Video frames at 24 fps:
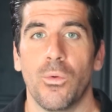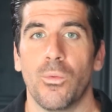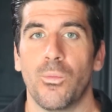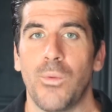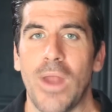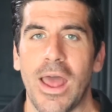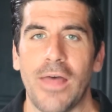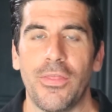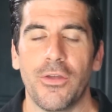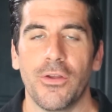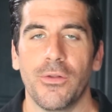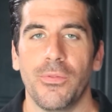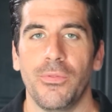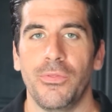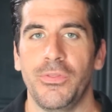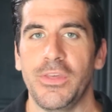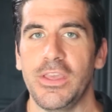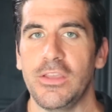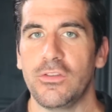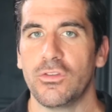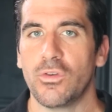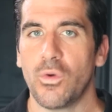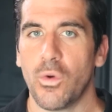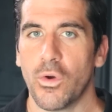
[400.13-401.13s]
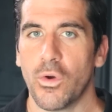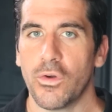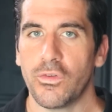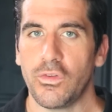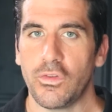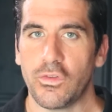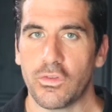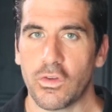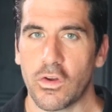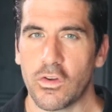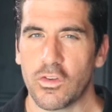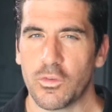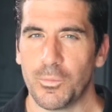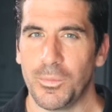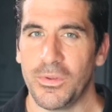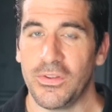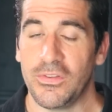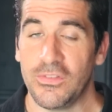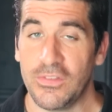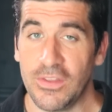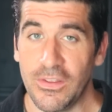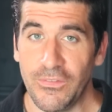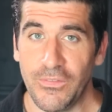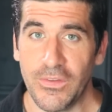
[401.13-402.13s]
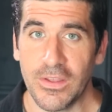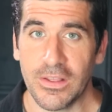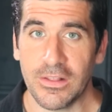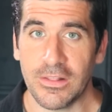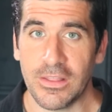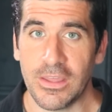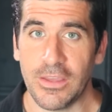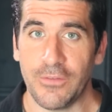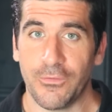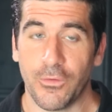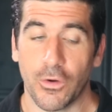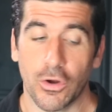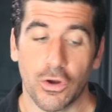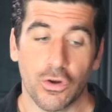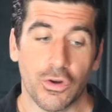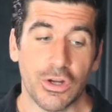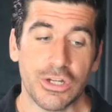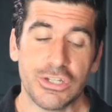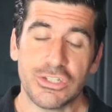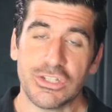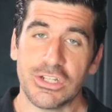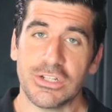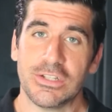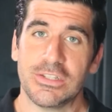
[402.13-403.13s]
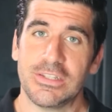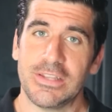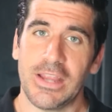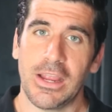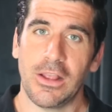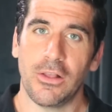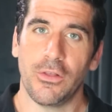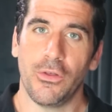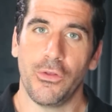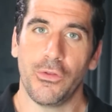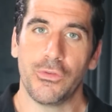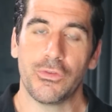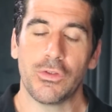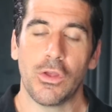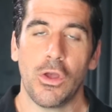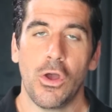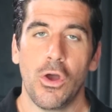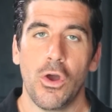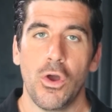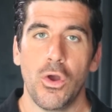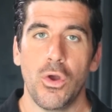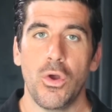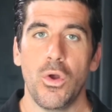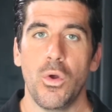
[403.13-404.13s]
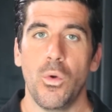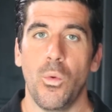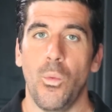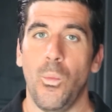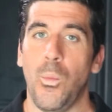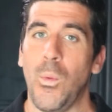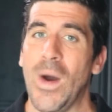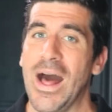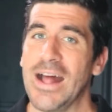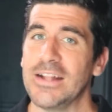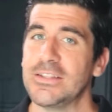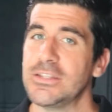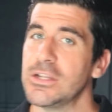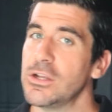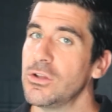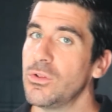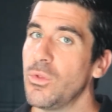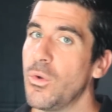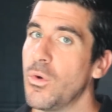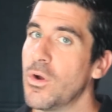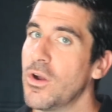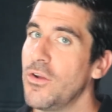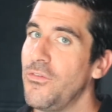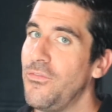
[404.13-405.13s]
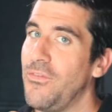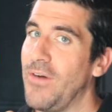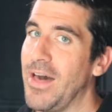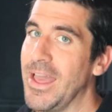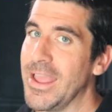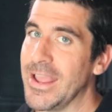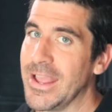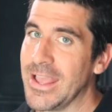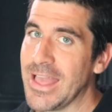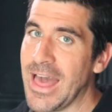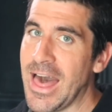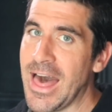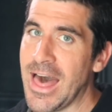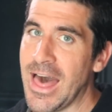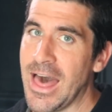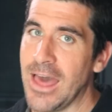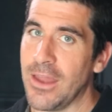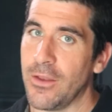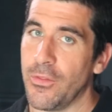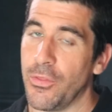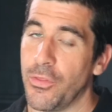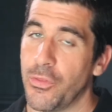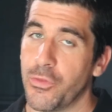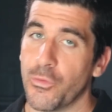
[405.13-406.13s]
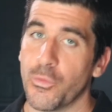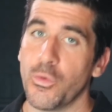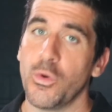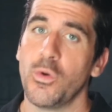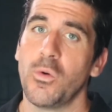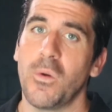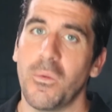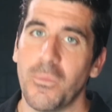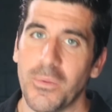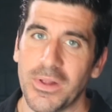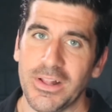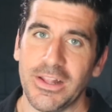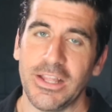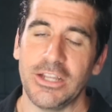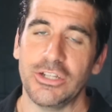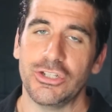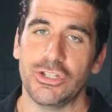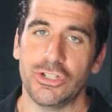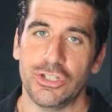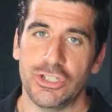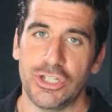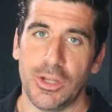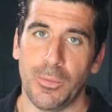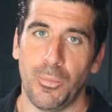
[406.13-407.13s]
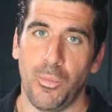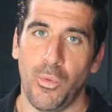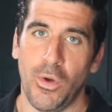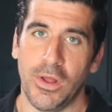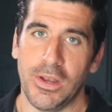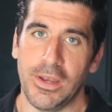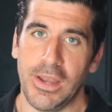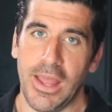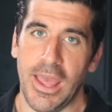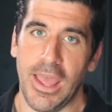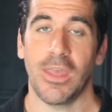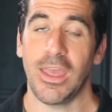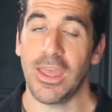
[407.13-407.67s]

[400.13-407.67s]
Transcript: Rather, these courses are specifically for Christian singles who want to glorify God through a relationship one day.